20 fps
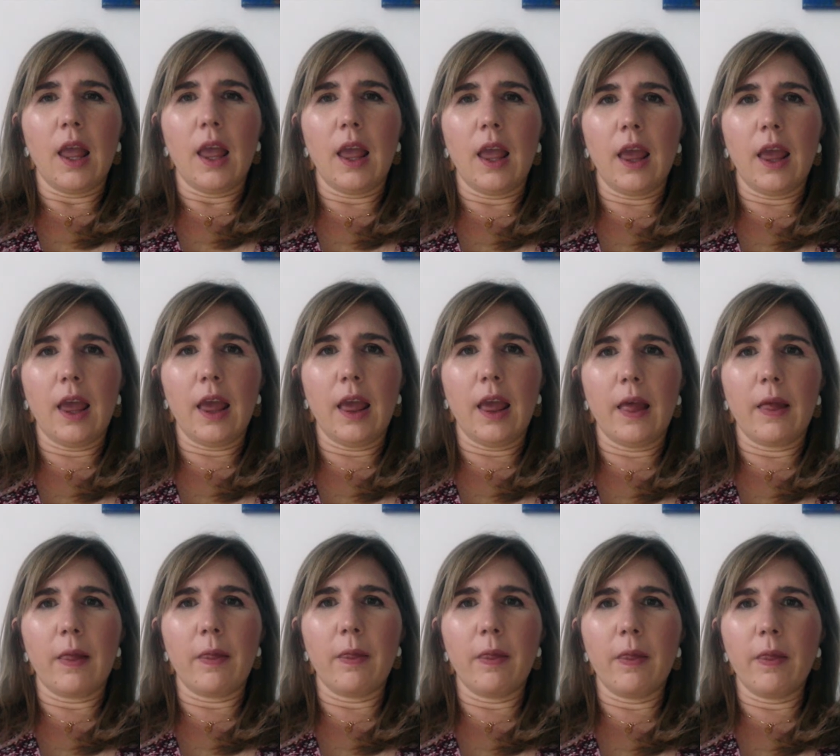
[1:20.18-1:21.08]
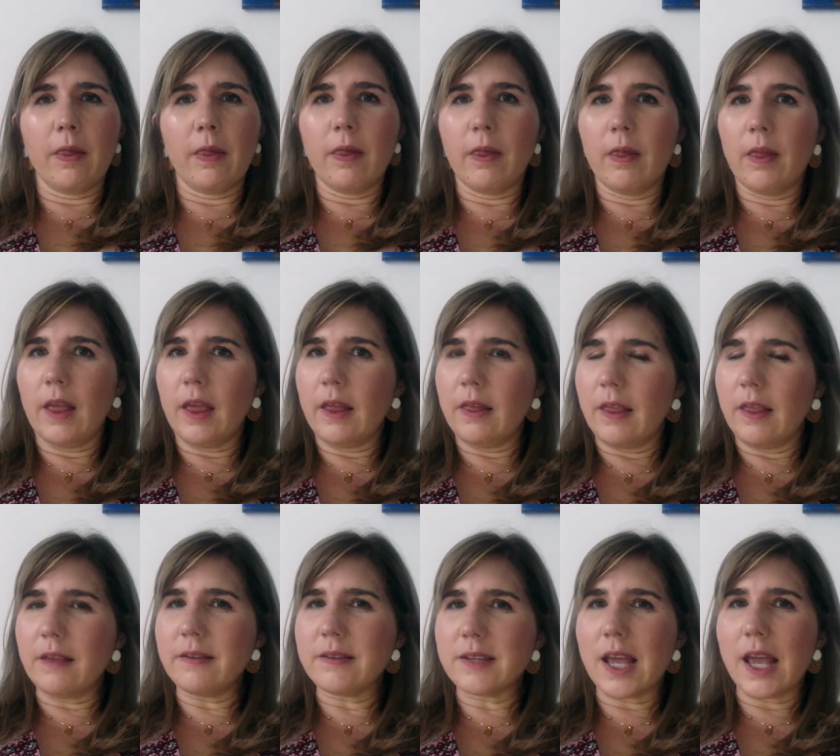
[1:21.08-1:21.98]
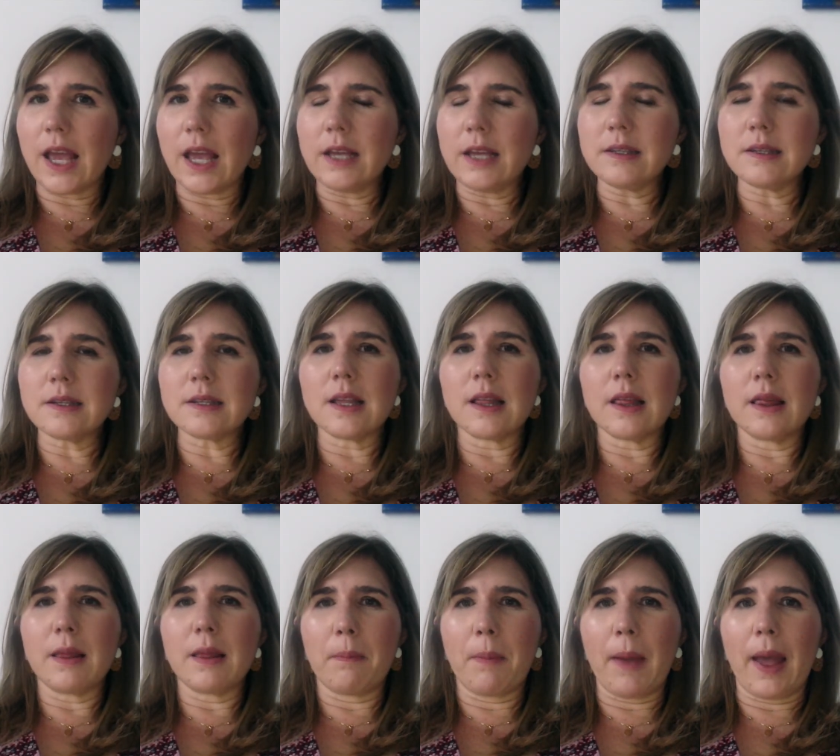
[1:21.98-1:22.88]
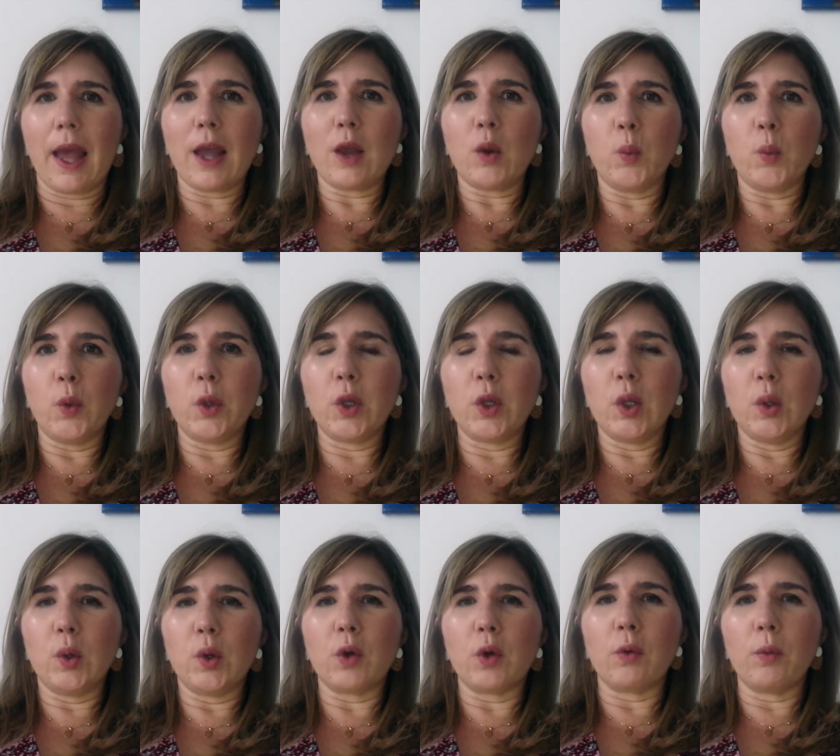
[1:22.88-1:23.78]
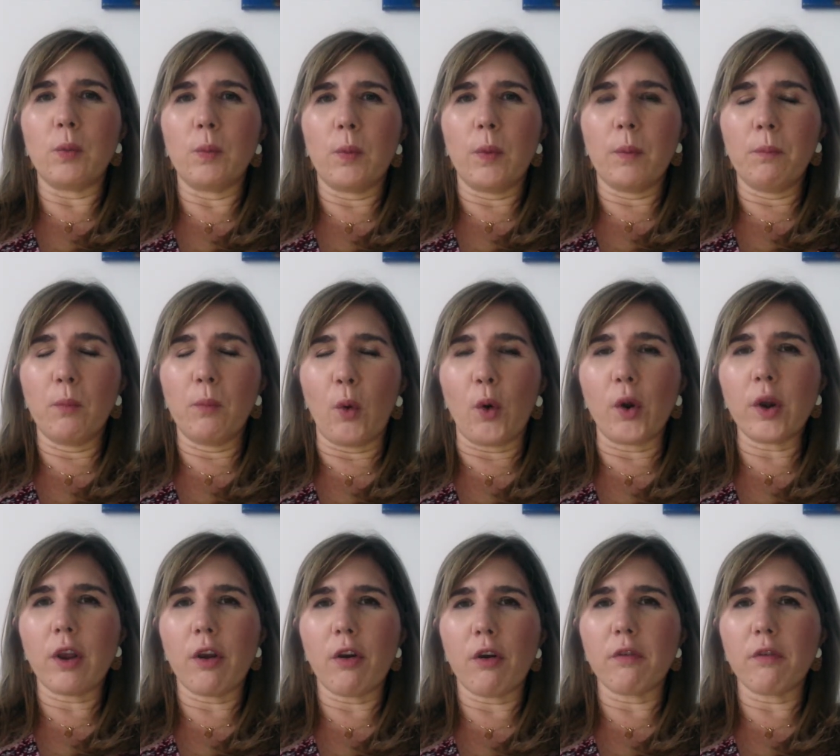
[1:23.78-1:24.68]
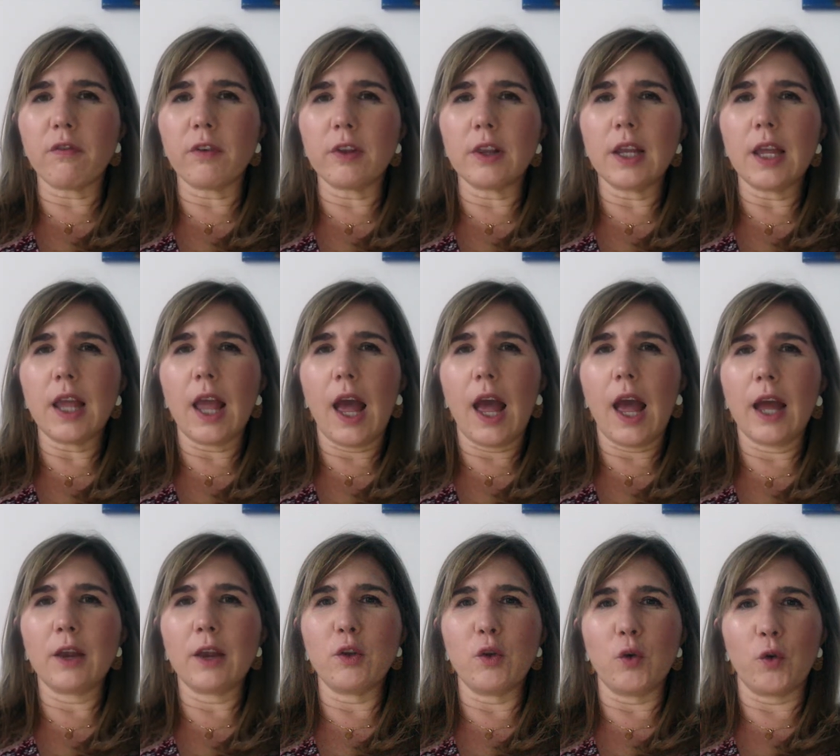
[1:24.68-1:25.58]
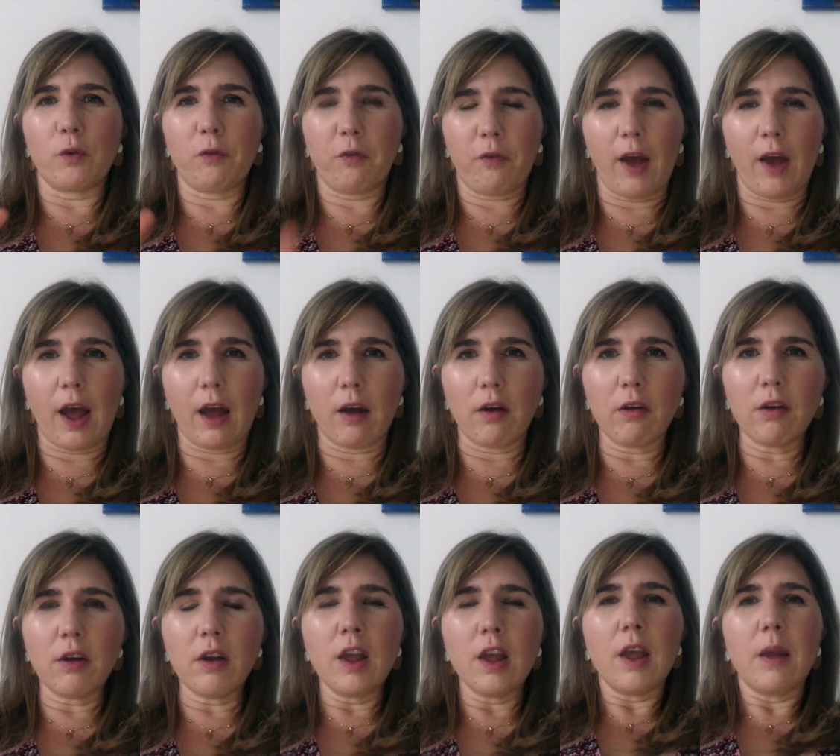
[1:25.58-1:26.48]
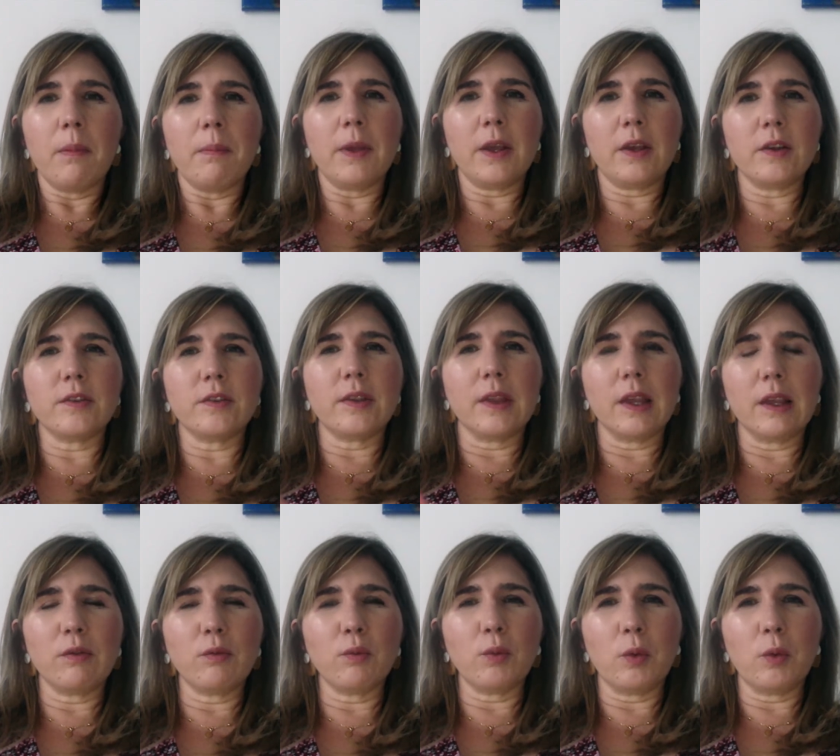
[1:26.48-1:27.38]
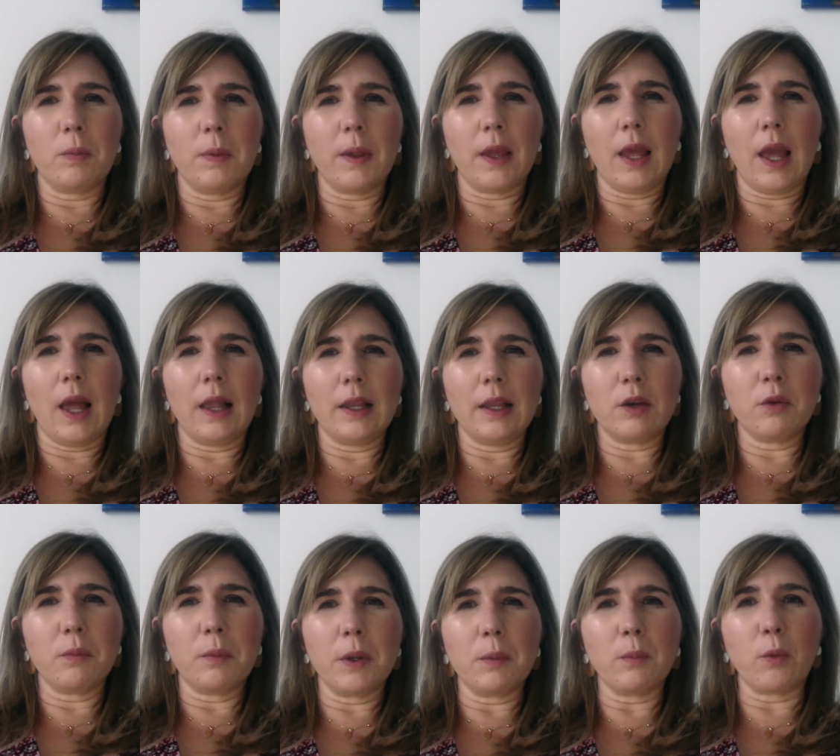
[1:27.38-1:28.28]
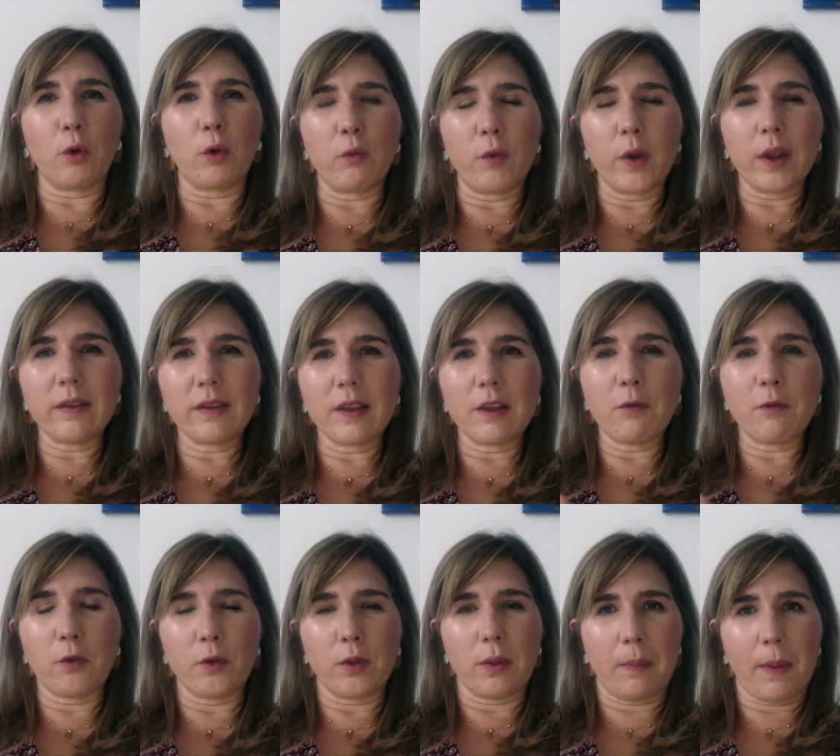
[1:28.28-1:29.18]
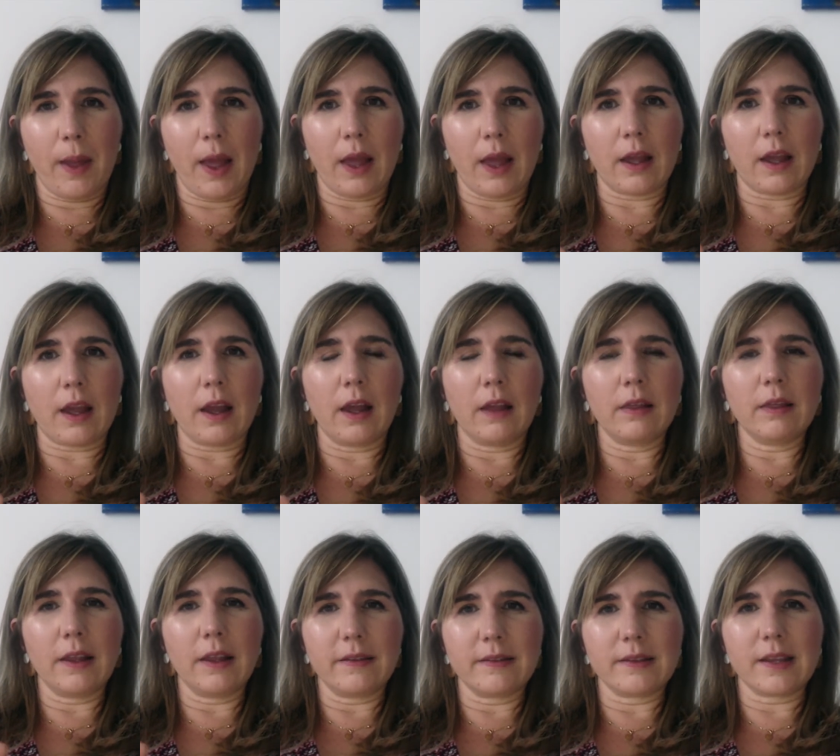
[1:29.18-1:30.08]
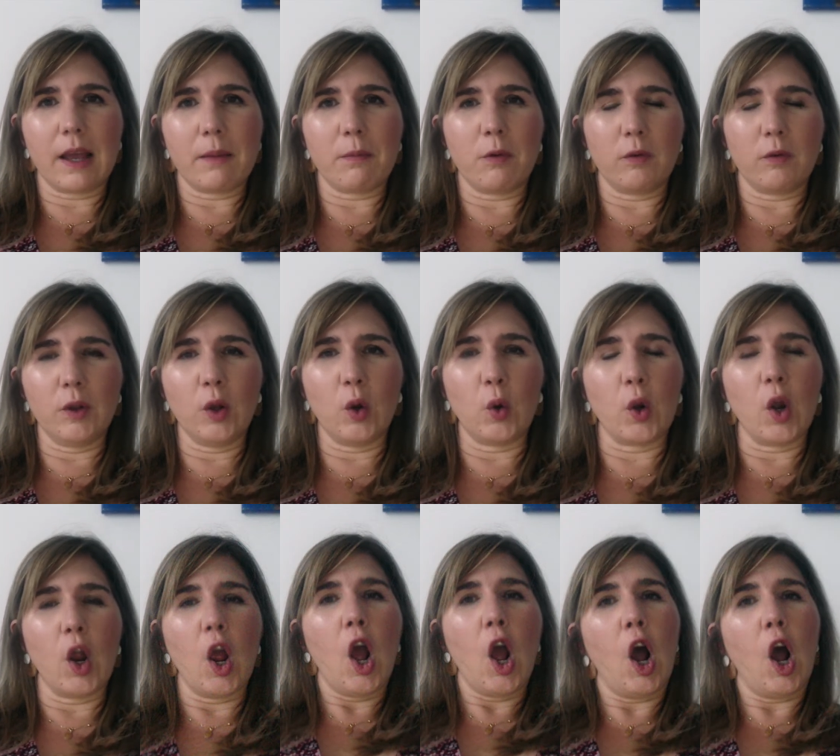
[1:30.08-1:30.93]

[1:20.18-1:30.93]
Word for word: Uh, in this case, the bank would look more carefully at your file, because this would be a little bit more risky for the bank, this type of loan.